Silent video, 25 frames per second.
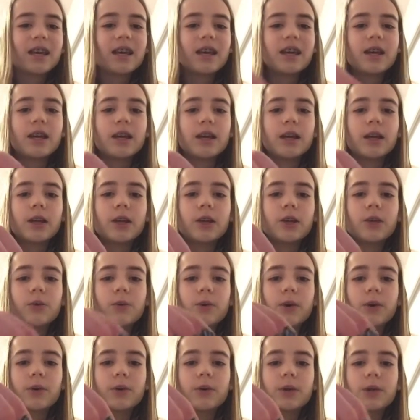And you
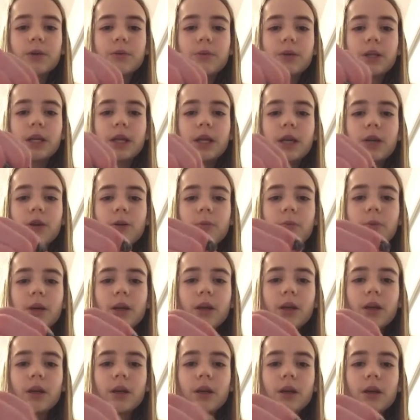are going to take your
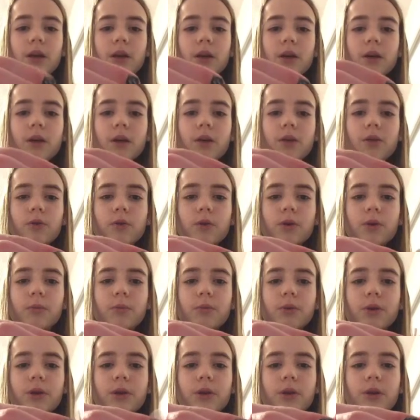pink, you're going to
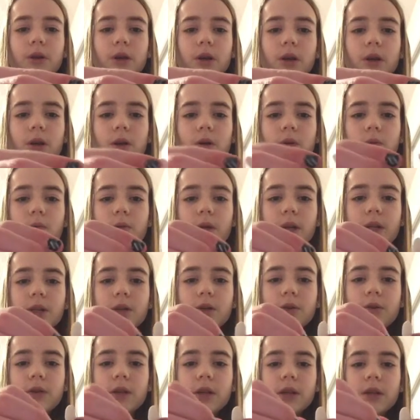put it right
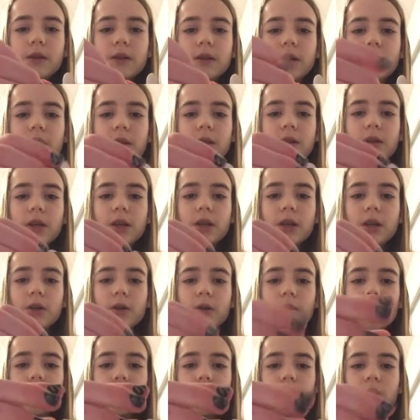on the inside of the
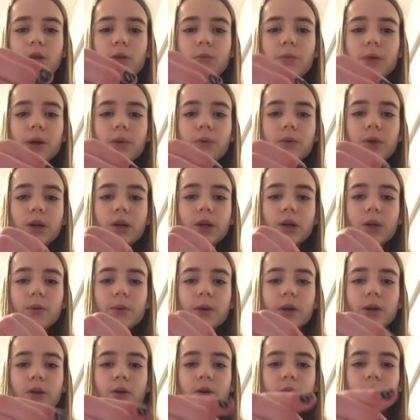ear. You might want it
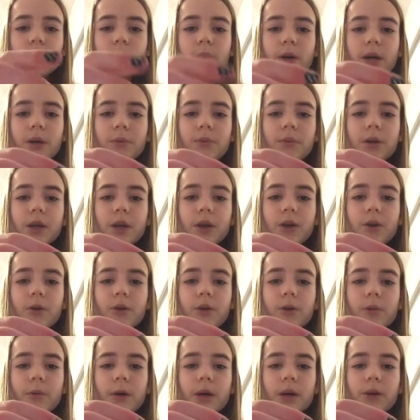going all the way up the ear,
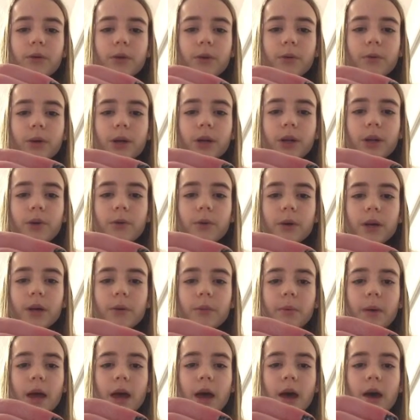you might only want it going up
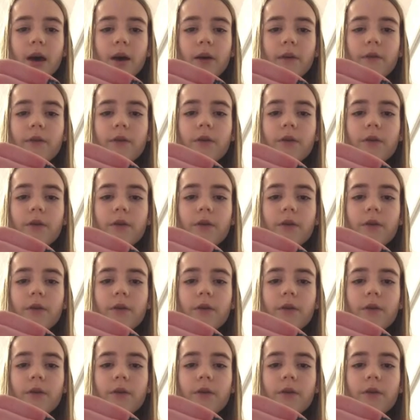half.